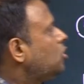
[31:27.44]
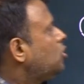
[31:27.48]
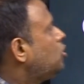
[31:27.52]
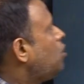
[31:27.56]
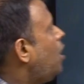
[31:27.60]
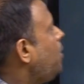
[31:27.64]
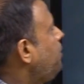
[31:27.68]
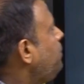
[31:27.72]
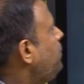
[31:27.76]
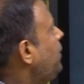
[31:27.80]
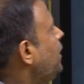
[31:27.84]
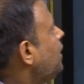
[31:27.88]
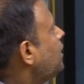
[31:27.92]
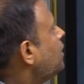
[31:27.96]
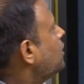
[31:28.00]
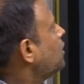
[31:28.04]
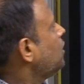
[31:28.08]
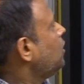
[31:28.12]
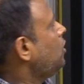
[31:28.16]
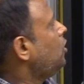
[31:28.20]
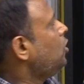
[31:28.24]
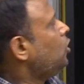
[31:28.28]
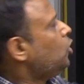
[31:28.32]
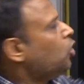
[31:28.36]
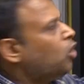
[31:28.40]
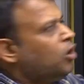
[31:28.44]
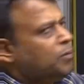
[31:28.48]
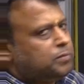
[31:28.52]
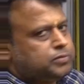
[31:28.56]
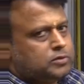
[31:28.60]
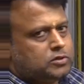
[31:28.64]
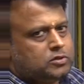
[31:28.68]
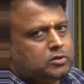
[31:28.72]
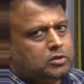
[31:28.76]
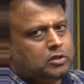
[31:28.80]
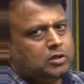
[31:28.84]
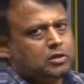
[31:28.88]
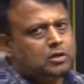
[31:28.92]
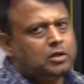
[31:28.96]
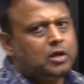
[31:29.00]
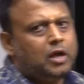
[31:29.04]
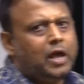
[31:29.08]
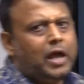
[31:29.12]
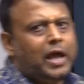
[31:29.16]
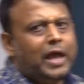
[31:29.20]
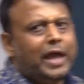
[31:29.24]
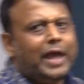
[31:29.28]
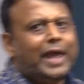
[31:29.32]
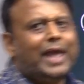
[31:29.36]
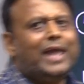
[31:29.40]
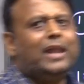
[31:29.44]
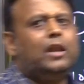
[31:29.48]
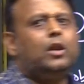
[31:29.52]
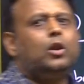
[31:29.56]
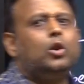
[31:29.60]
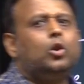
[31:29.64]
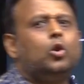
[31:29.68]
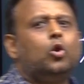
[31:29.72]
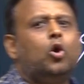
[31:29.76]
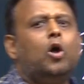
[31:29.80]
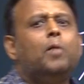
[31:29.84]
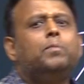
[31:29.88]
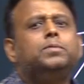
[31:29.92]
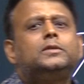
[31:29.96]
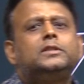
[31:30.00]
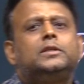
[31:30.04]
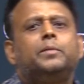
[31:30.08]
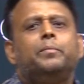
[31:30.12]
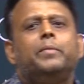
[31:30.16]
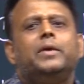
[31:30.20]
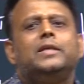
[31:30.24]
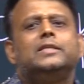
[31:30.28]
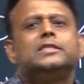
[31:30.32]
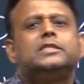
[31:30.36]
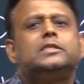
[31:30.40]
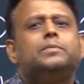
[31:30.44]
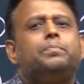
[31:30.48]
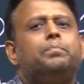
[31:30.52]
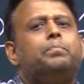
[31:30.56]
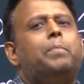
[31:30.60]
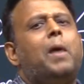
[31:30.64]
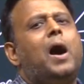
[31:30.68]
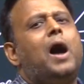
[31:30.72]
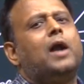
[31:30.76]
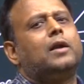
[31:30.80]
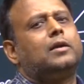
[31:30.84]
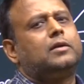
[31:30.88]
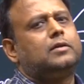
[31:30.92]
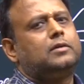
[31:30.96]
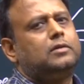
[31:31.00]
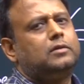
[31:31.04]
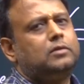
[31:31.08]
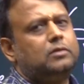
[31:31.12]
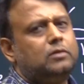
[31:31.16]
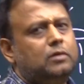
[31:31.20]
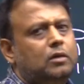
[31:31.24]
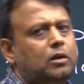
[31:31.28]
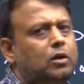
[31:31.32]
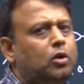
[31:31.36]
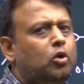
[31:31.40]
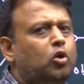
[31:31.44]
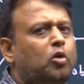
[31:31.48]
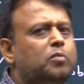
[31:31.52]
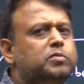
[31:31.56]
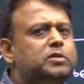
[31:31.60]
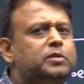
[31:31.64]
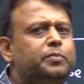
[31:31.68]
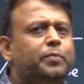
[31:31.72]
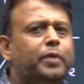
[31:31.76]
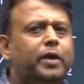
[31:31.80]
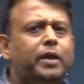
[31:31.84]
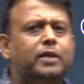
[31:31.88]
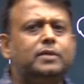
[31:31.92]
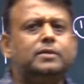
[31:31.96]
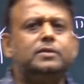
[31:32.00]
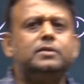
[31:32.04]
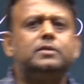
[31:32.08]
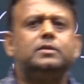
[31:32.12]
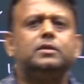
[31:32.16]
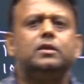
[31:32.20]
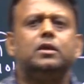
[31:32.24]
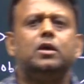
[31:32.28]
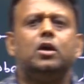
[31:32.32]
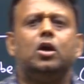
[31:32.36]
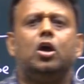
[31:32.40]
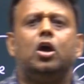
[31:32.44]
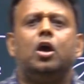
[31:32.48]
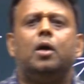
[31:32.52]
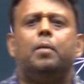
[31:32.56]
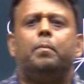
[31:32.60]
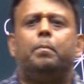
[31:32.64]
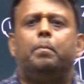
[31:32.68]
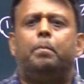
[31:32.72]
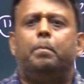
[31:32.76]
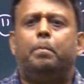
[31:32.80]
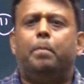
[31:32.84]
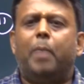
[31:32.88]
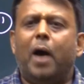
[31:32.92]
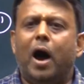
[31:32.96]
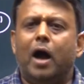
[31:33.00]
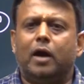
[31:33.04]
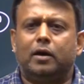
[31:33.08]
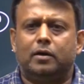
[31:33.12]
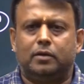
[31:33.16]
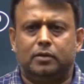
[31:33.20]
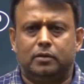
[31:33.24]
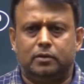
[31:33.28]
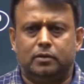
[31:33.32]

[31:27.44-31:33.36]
topic lobes. And lobes means part. Lobes means part.